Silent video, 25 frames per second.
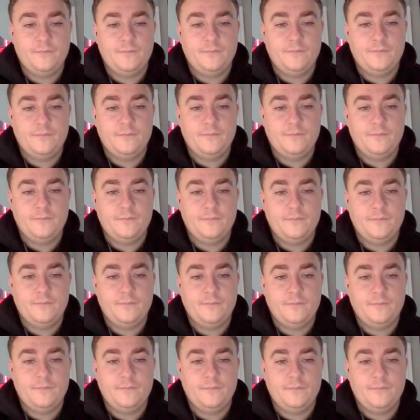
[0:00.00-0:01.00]

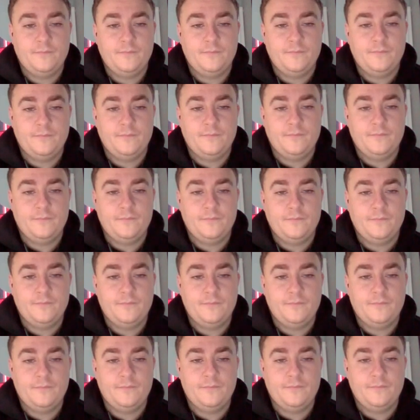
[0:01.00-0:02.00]

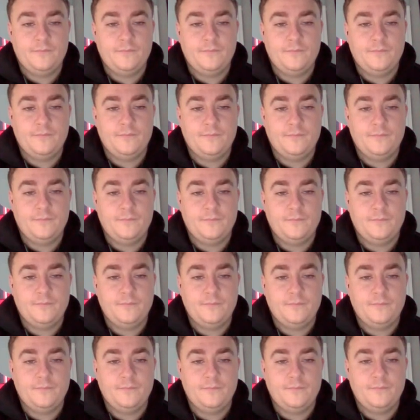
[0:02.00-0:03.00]

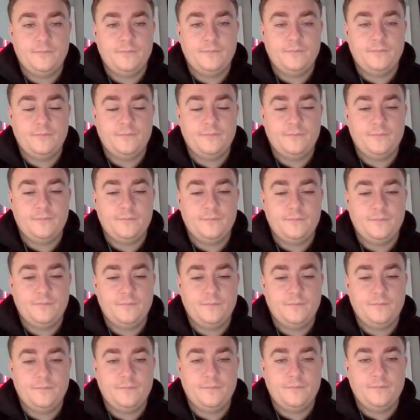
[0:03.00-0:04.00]

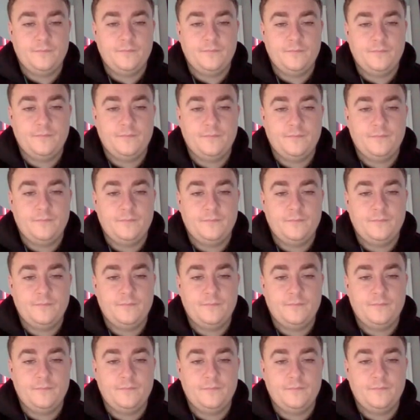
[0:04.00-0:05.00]

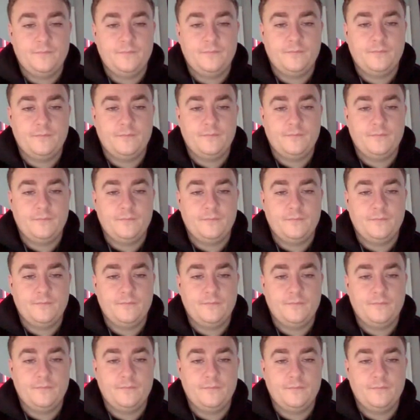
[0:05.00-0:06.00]

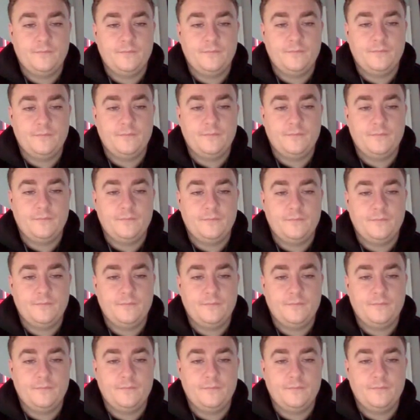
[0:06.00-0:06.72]
The person shown says nothing.